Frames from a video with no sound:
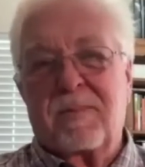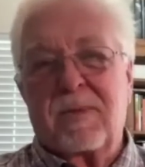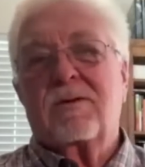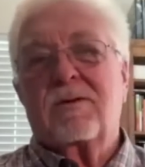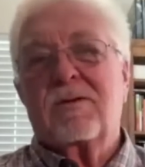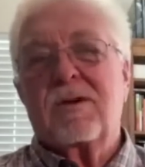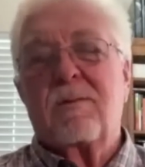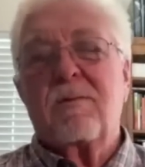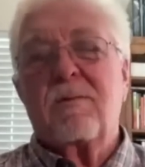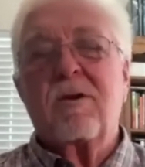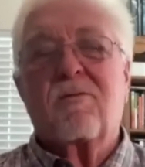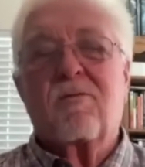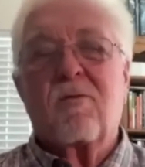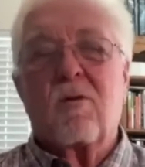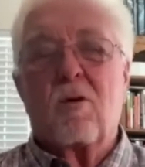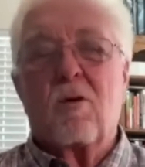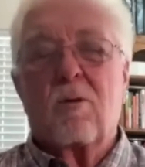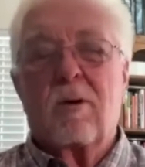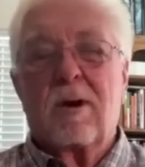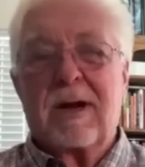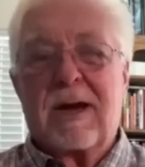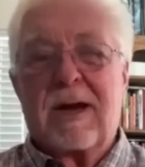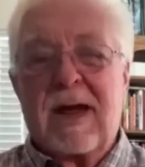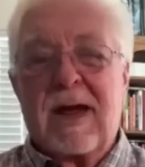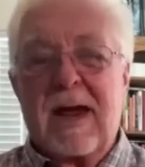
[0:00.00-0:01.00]
Some of the
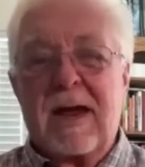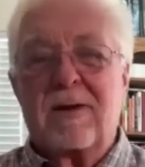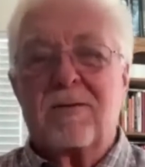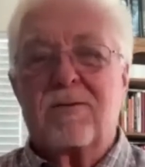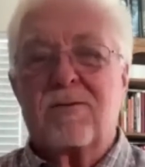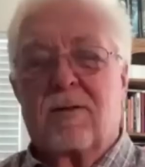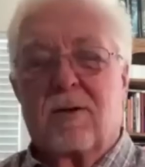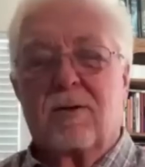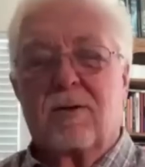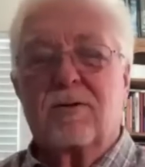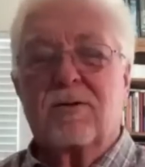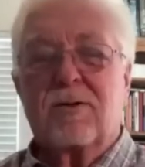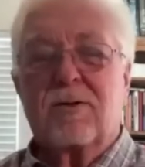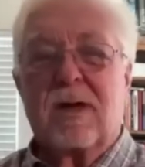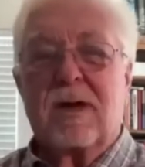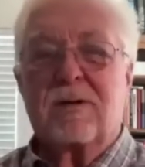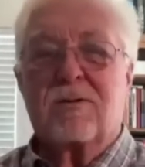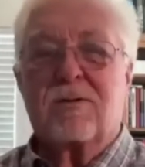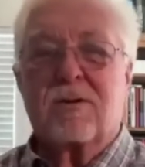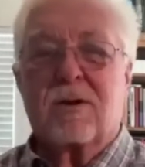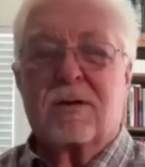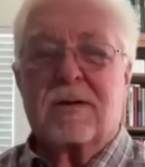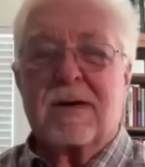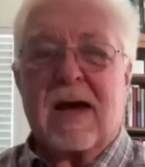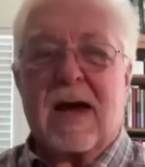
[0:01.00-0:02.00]
401ks, those things
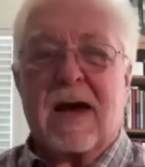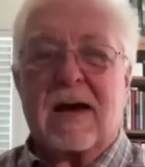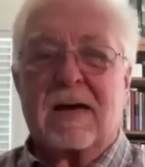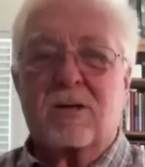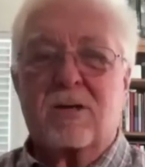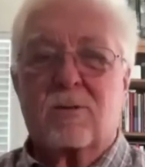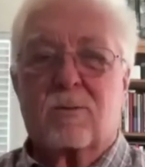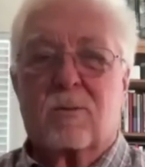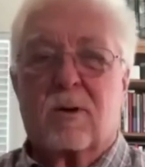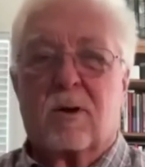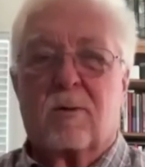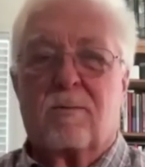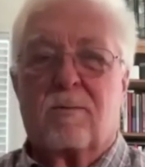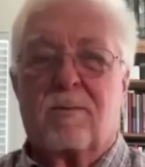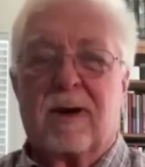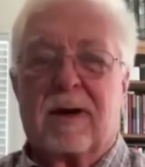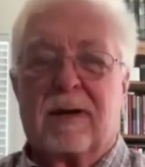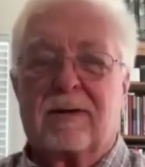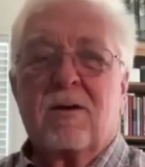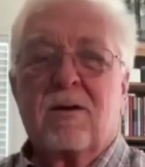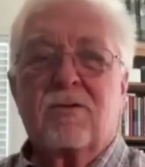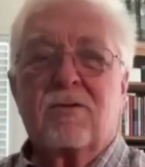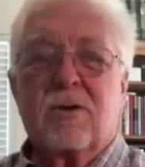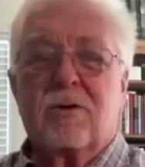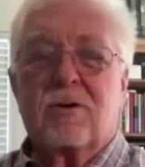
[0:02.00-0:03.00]
are taxable, but
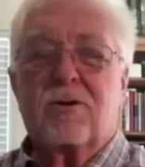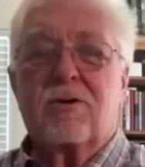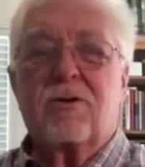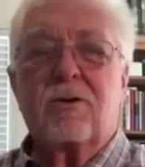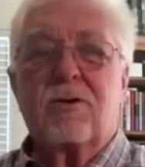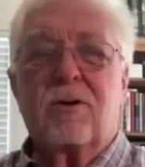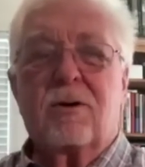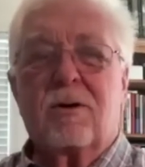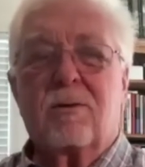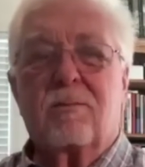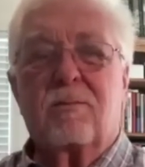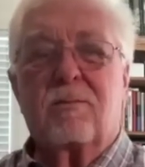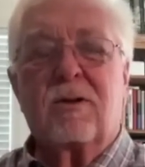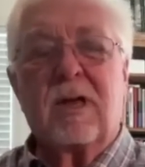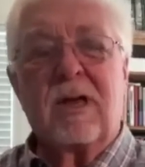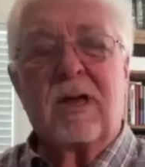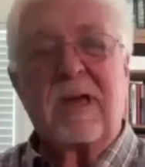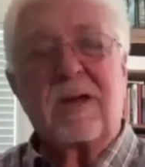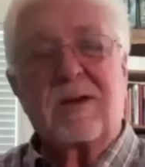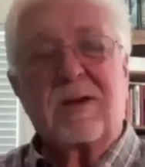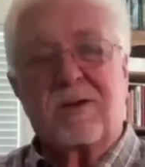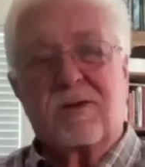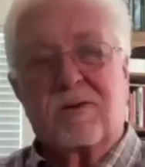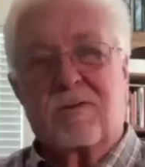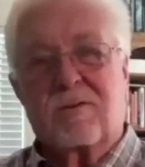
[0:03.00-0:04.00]
those are two complete
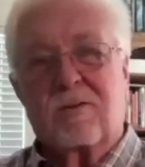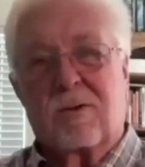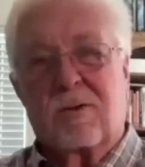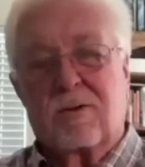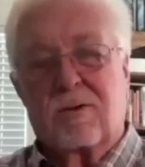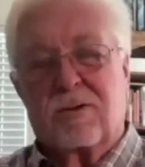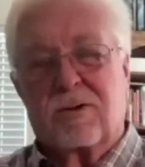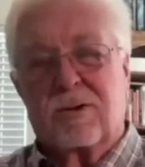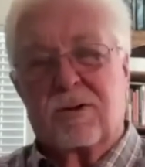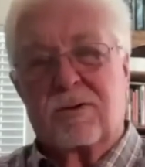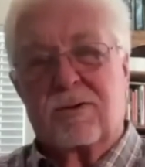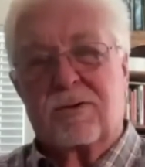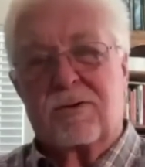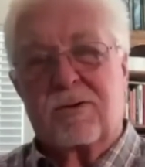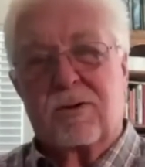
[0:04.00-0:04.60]
exclusions.